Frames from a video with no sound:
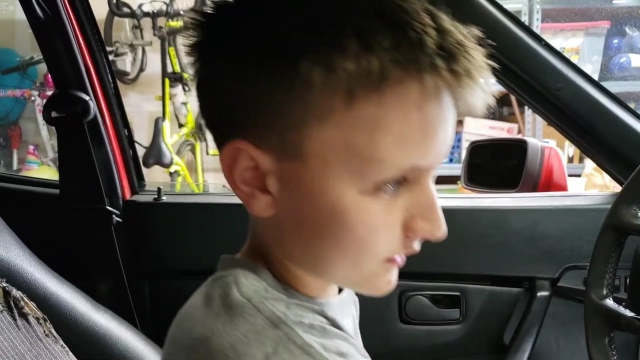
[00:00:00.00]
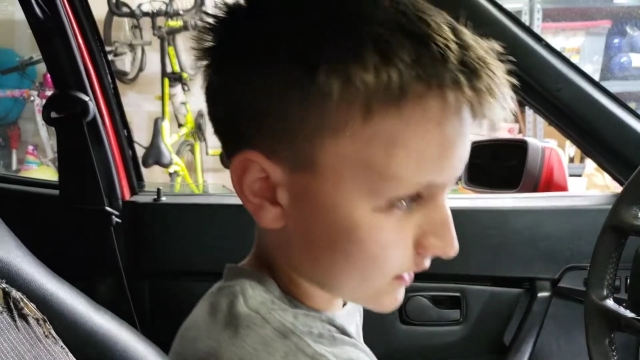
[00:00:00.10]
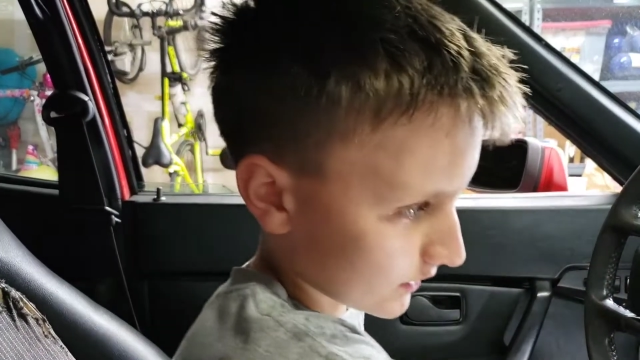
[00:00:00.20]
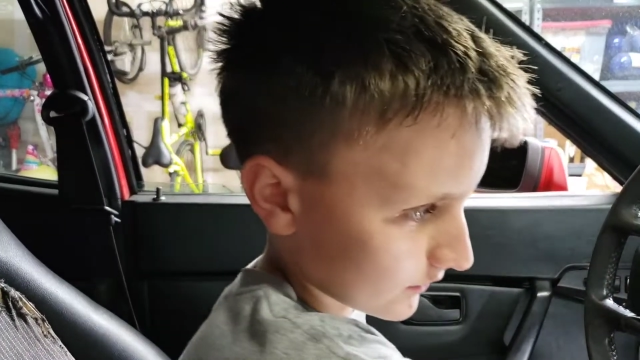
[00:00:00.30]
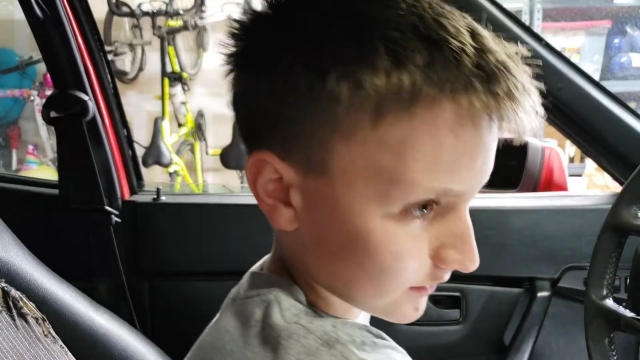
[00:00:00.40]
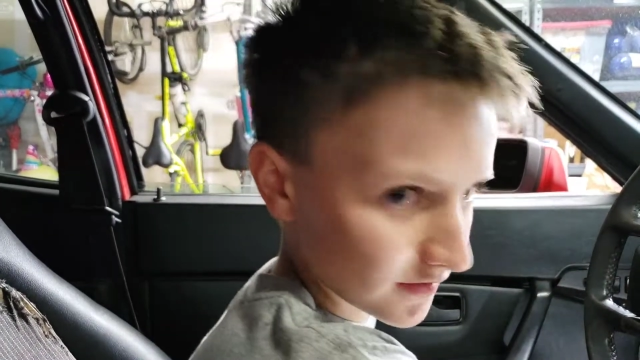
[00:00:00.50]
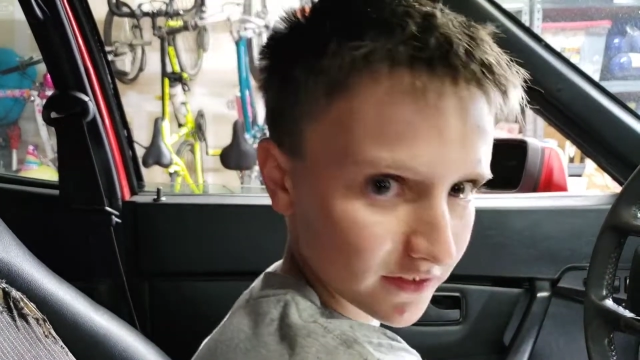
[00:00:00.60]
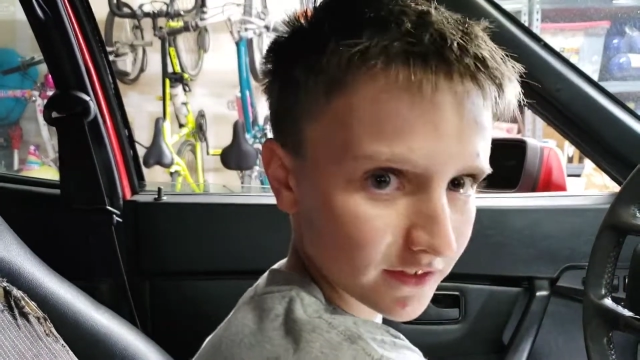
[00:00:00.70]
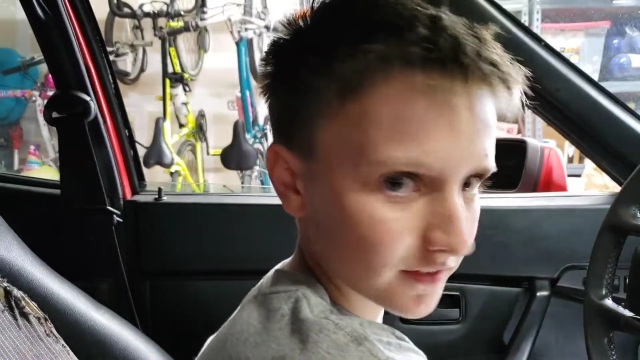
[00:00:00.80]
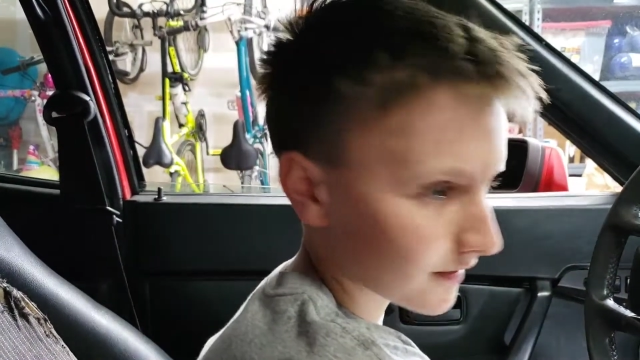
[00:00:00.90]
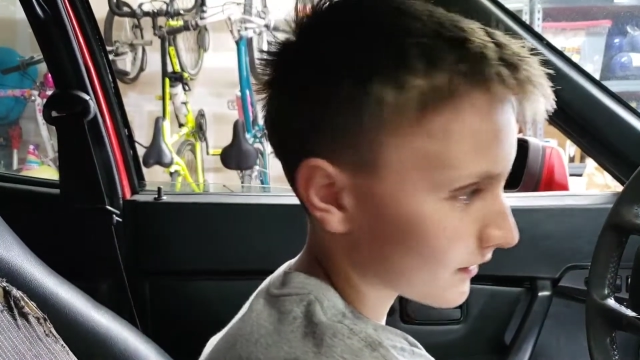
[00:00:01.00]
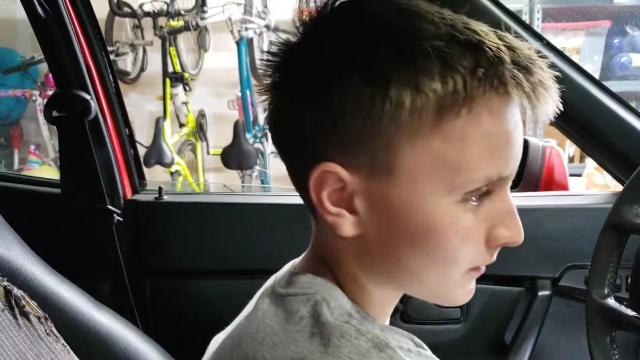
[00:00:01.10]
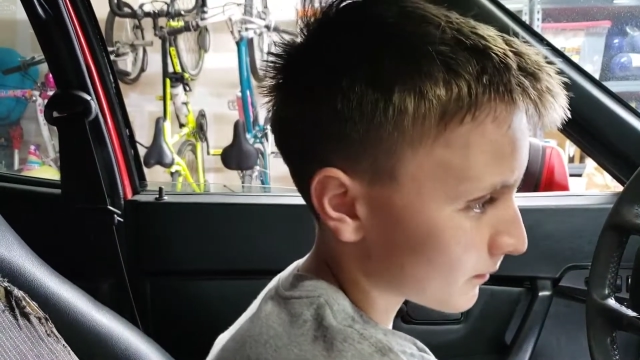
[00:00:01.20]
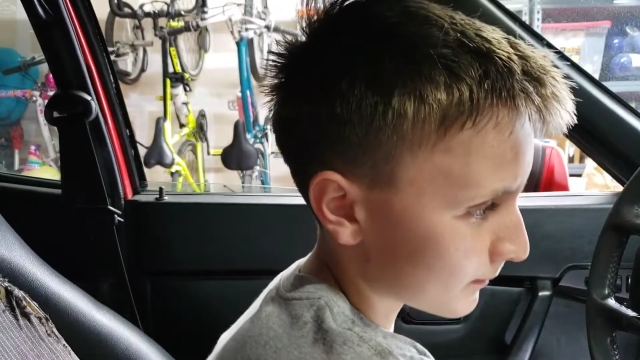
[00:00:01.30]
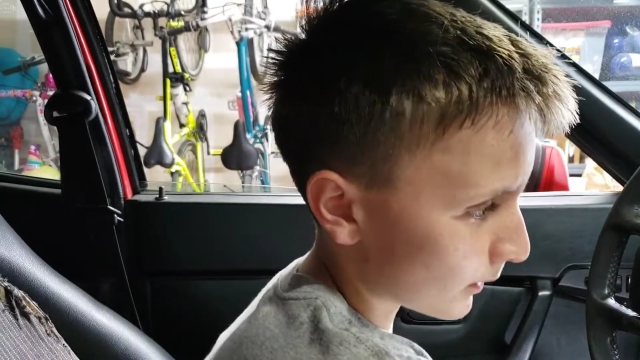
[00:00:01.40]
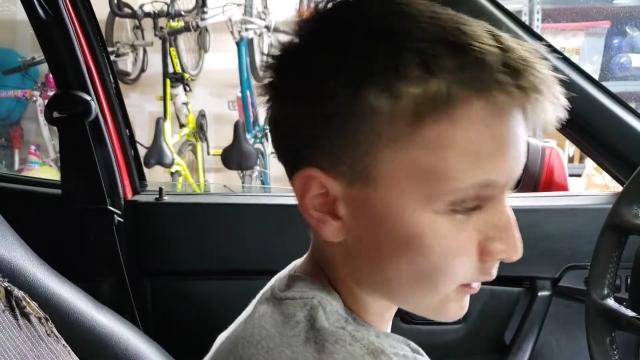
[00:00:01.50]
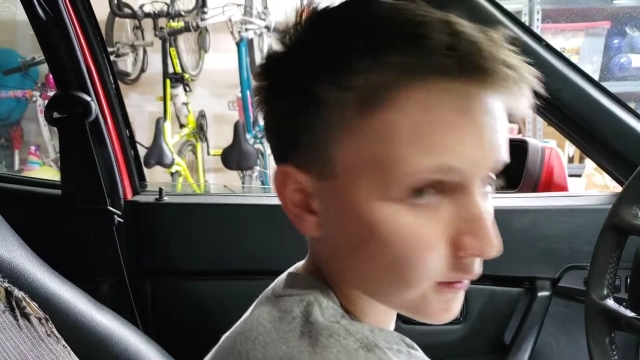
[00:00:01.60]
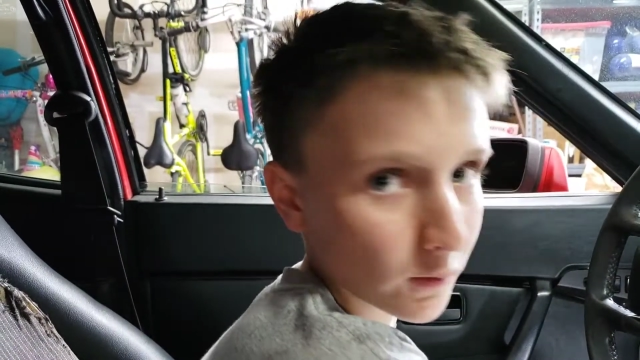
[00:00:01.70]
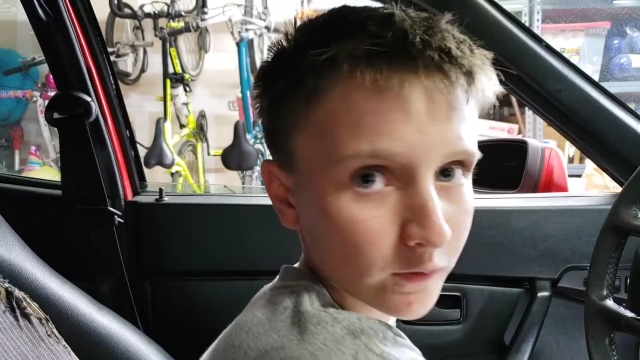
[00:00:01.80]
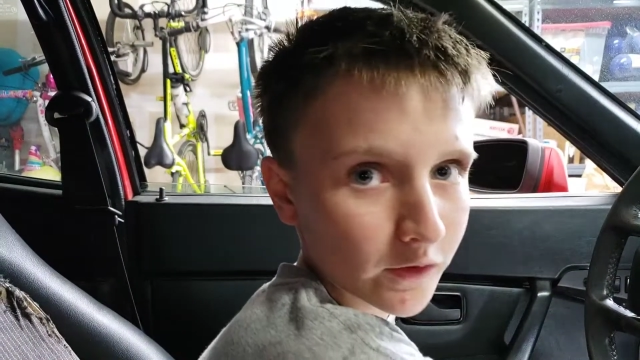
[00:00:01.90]
So I'm gonna
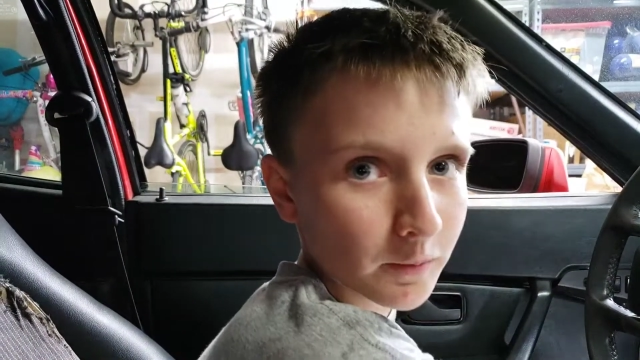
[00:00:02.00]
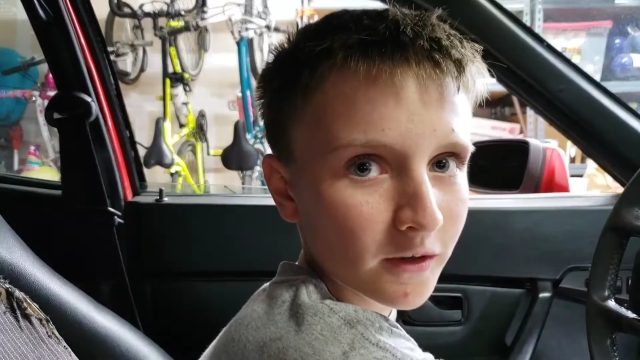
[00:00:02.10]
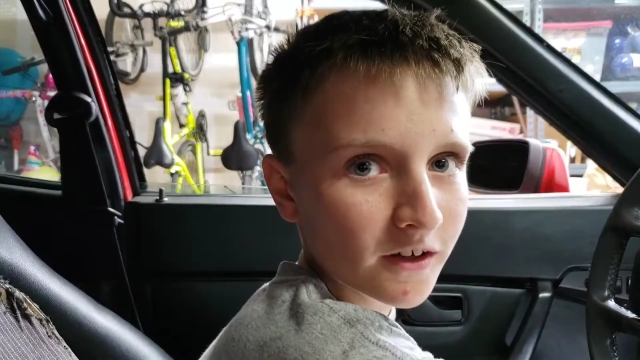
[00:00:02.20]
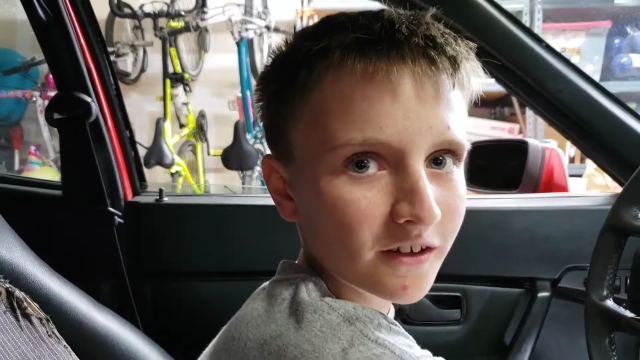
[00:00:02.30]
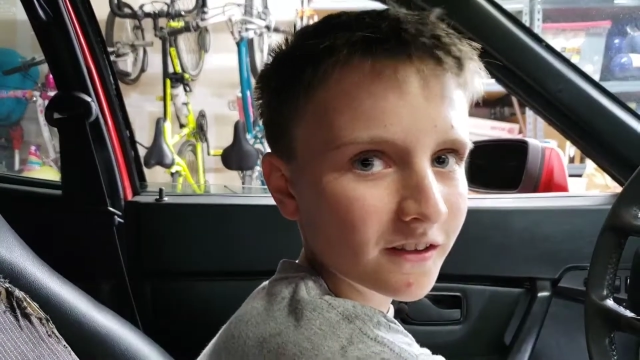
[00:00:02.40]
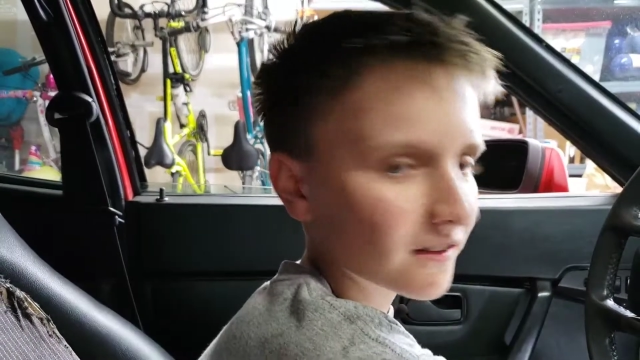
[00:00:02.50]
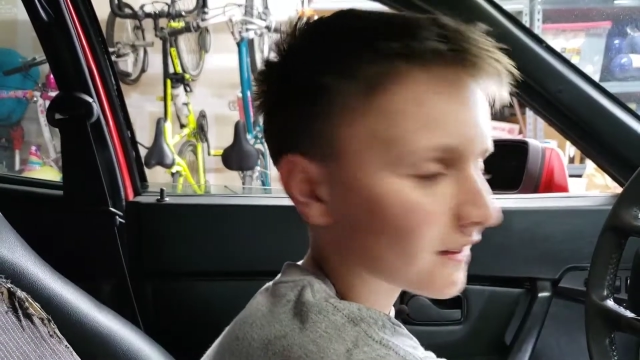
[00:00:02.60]
record this part.